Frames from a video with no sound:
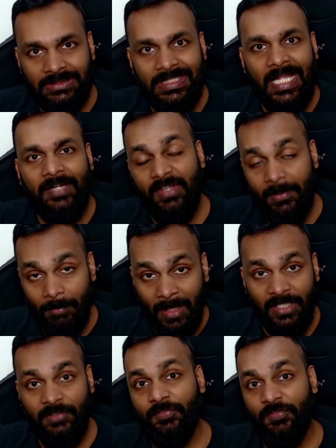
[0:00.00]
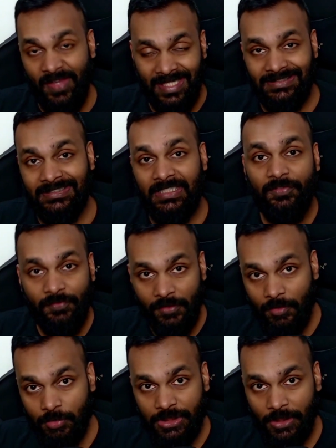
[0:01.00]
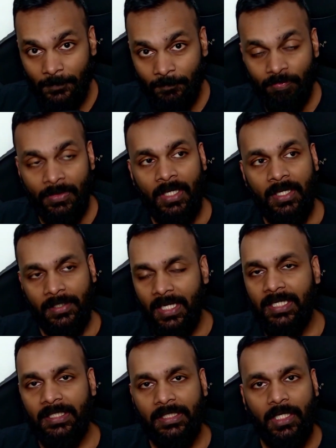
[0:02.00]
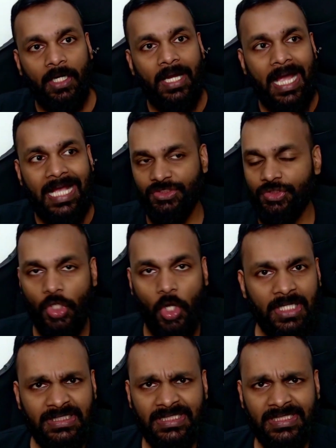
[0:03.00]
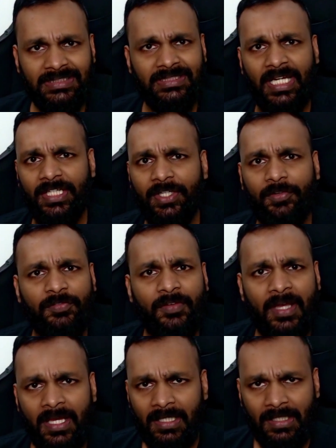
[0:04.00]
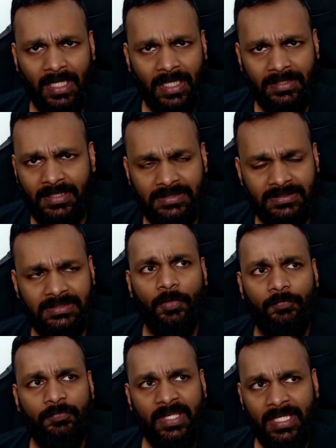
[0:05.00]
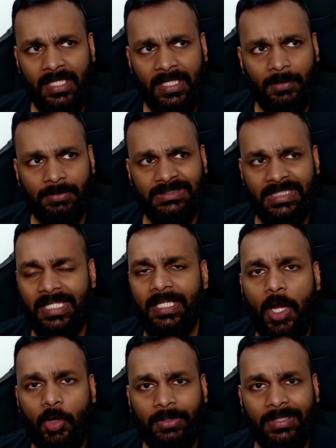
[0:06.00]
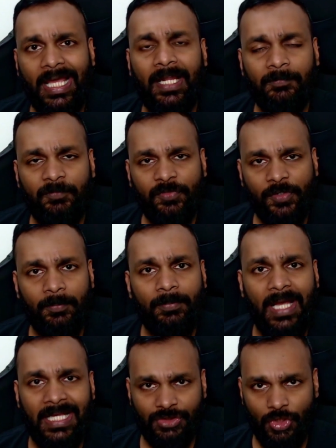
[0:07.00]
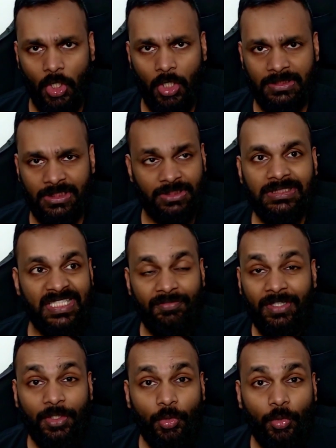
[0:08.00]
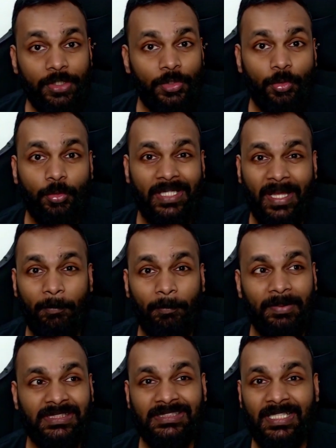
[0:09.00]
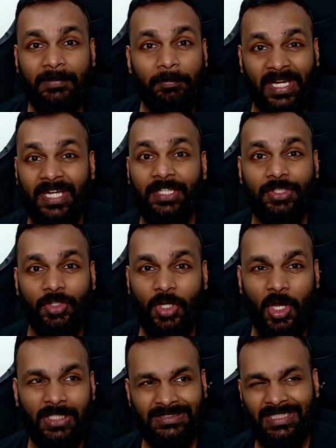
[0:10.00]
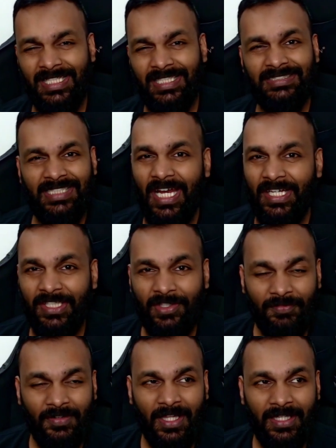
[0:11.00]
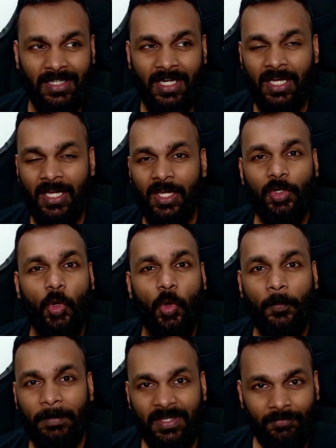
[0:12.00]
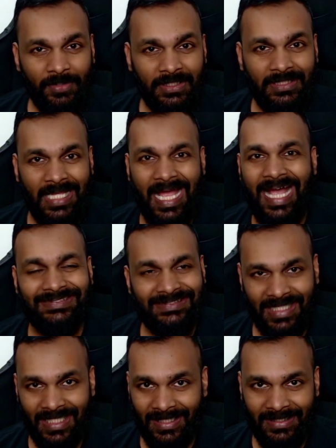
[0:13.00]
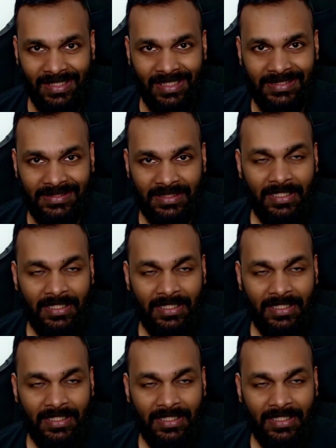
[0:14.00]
that we might face in the future. Right, astrology is kind of like this. We seek out help from astrologers. Even going to temples and praying to gods, it's kind of like coping with anxiety